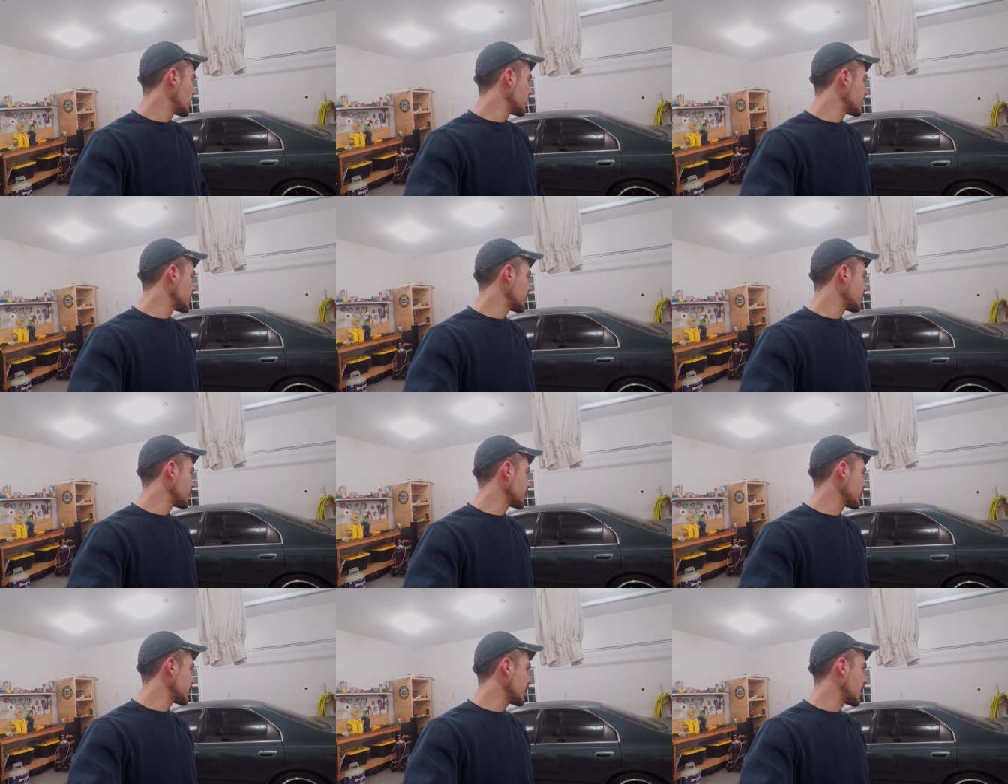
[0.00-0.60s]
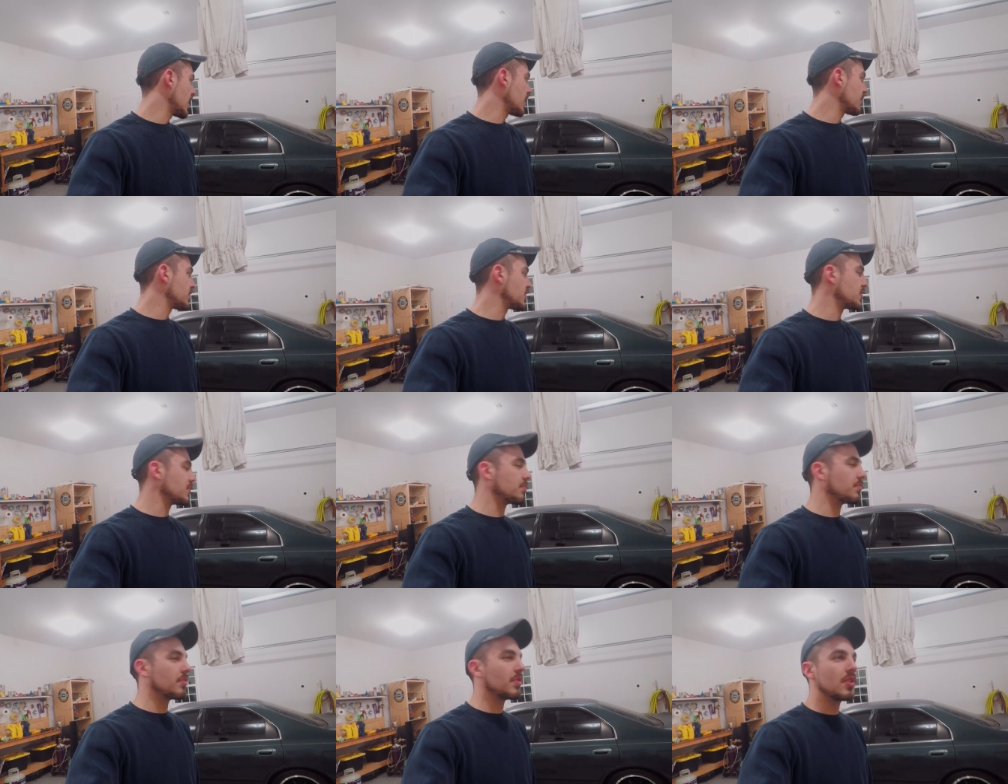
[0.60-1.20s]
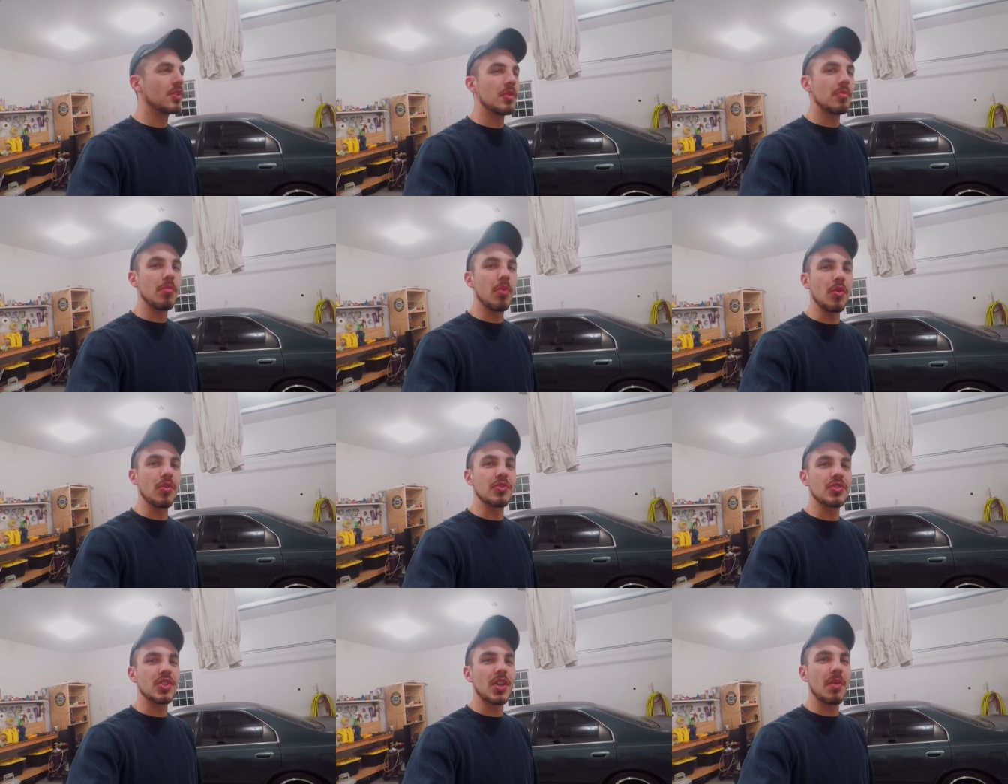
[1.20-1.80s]
Definitely going to have some
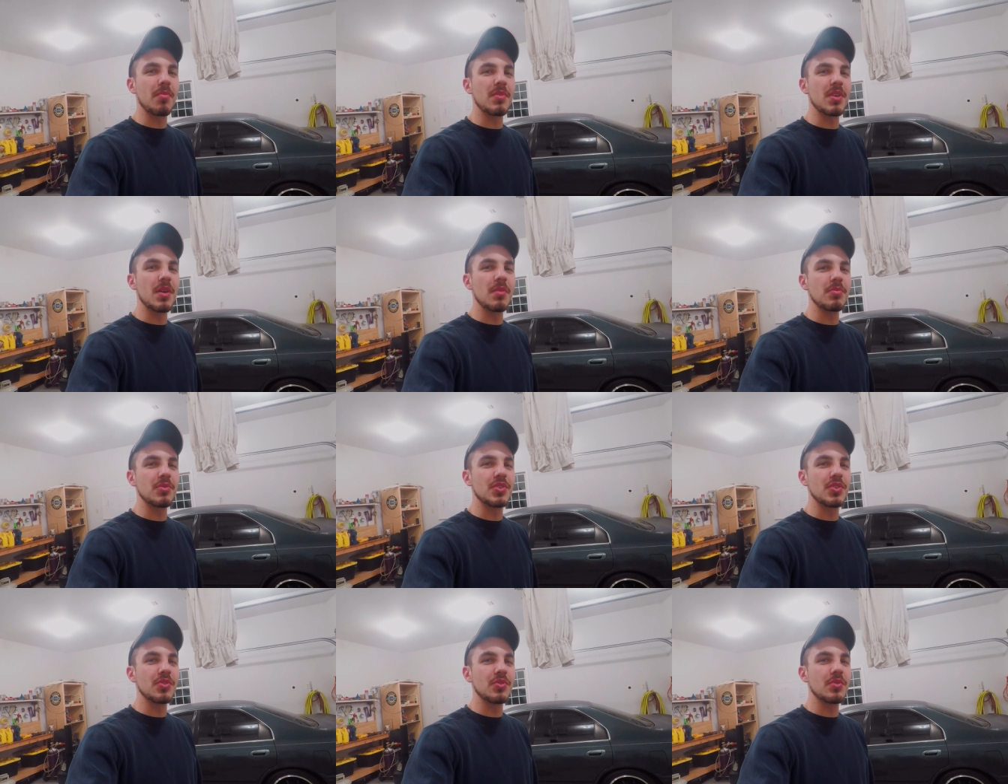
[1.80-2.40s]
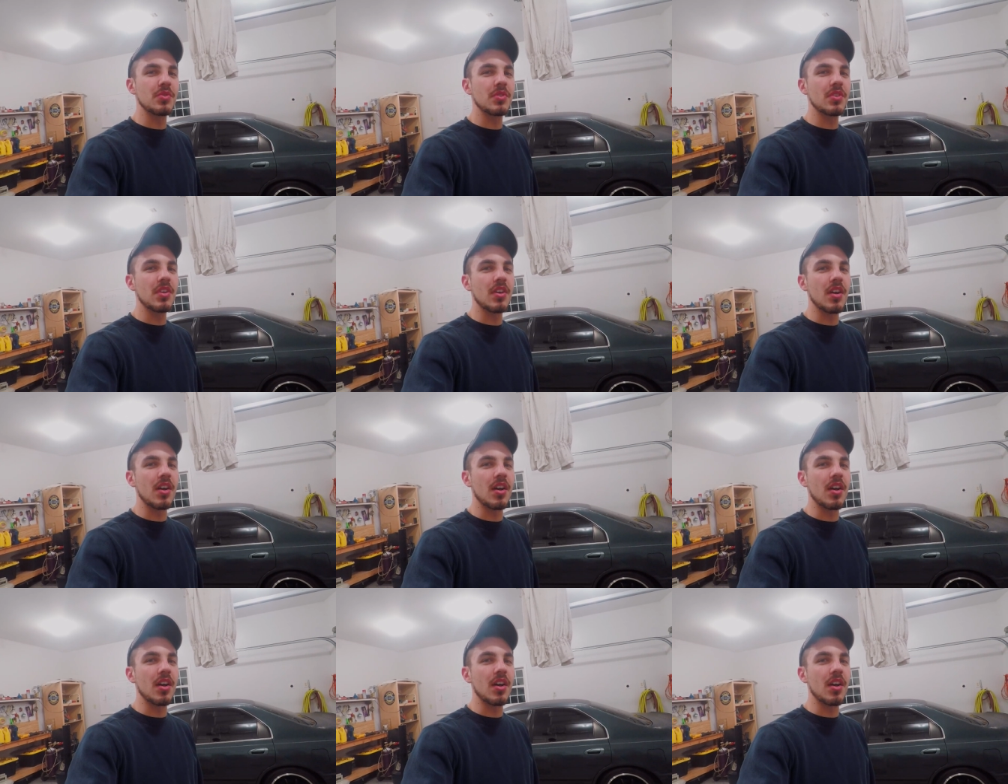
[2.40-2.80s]
pulls coming up soon.